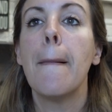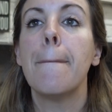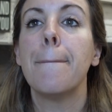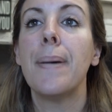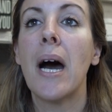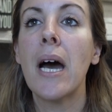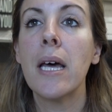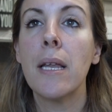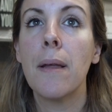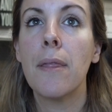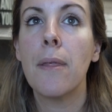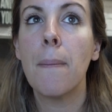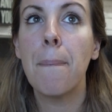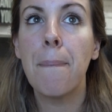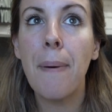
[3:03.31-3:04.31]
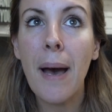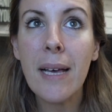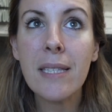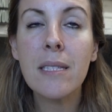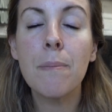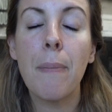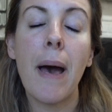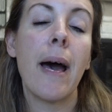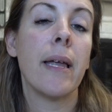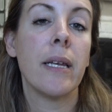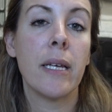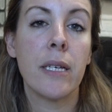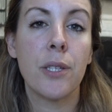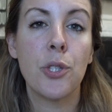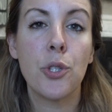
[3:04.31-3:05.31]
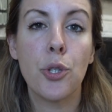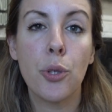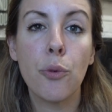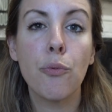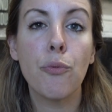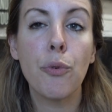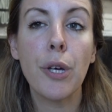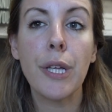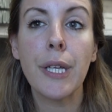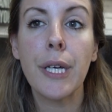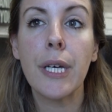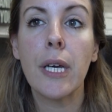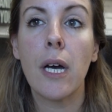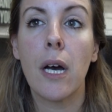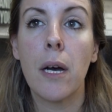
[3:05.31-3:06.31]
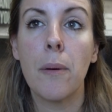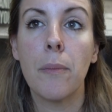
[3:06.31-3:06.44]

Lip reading: But the best bet is to really